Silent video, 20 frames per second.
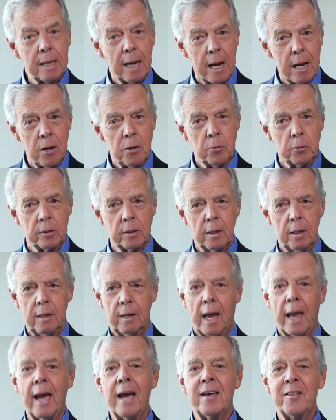out
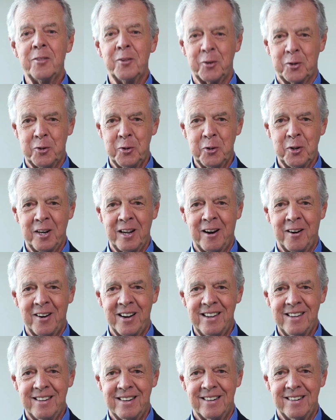and the cool air
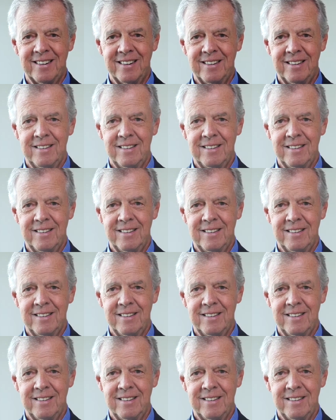in.